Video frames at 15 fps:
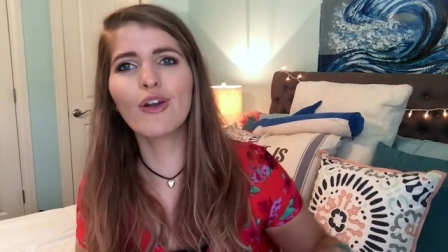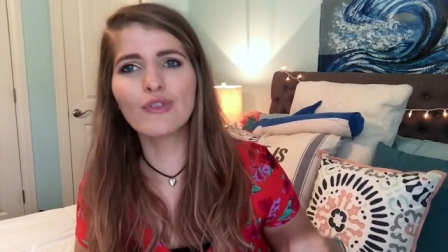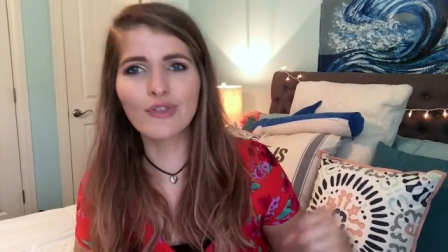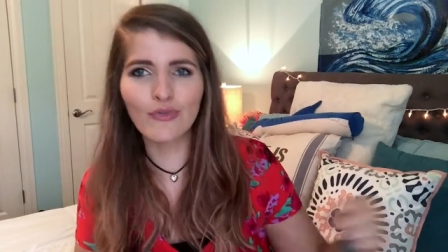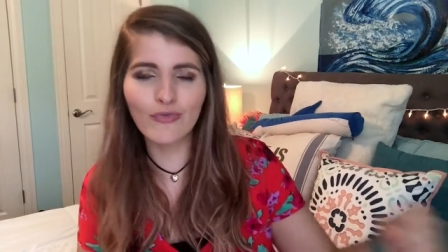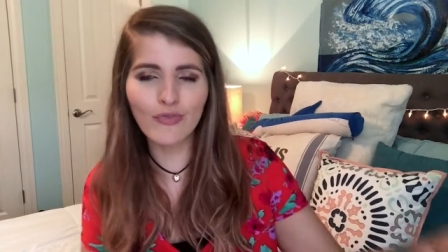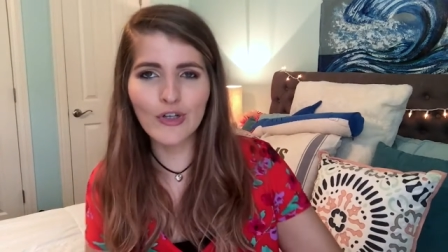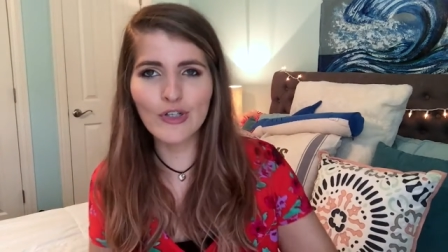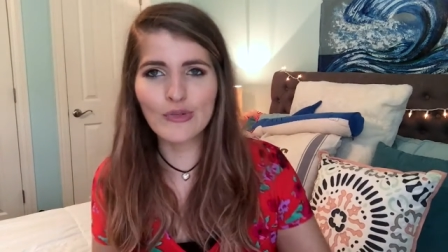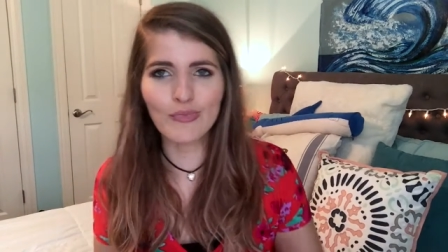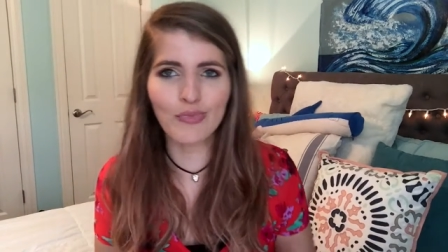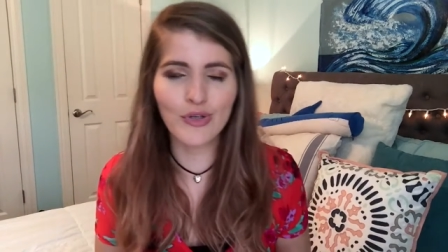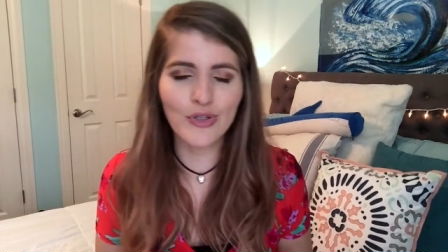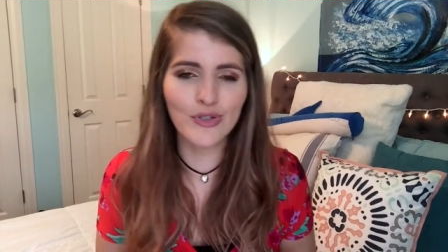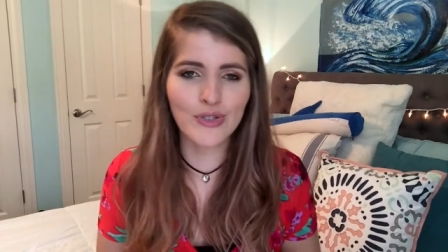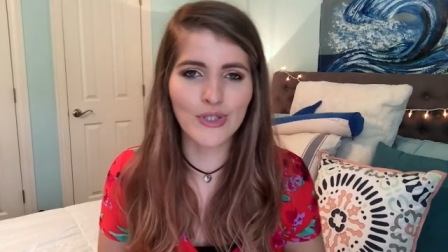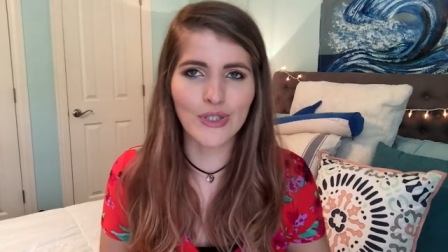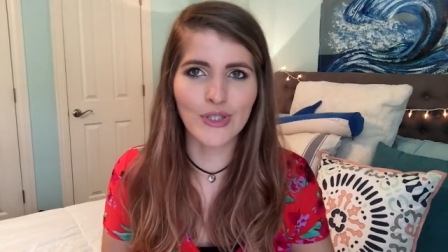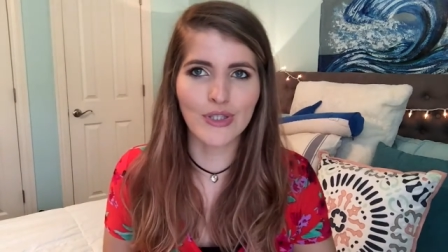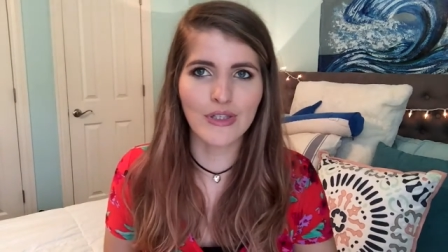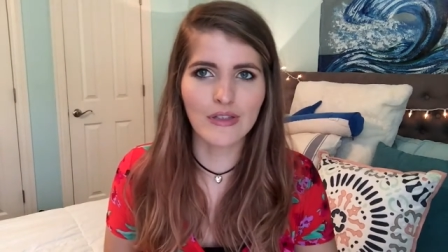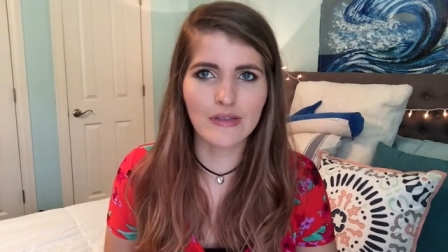I was the first
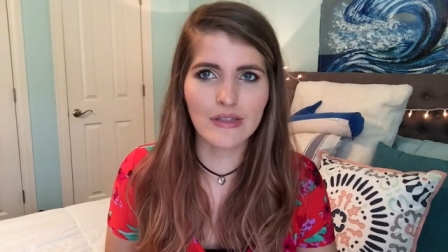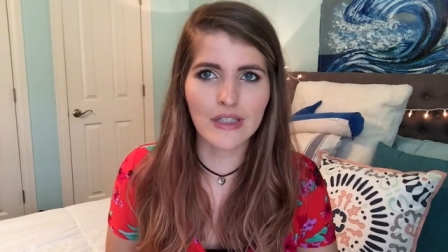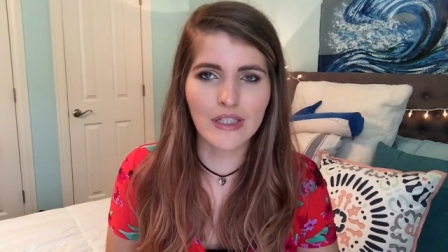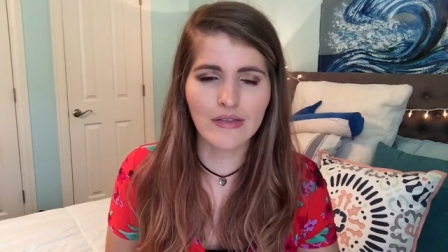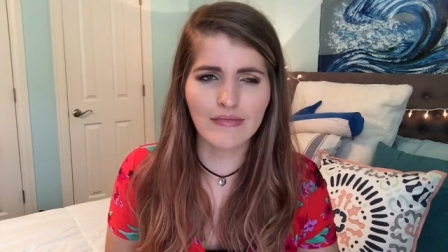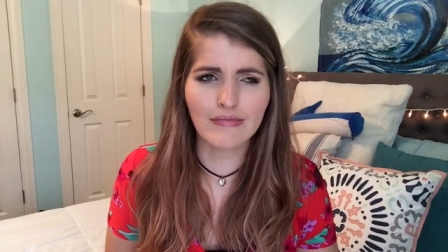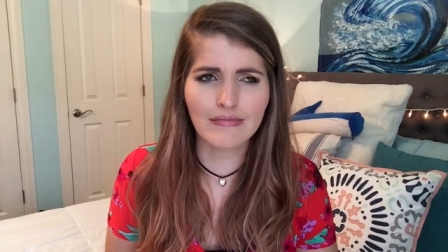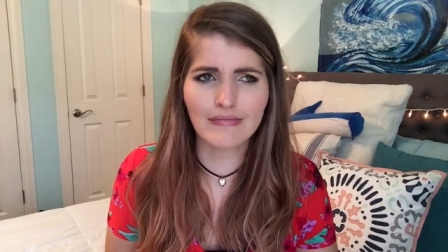person. I was like,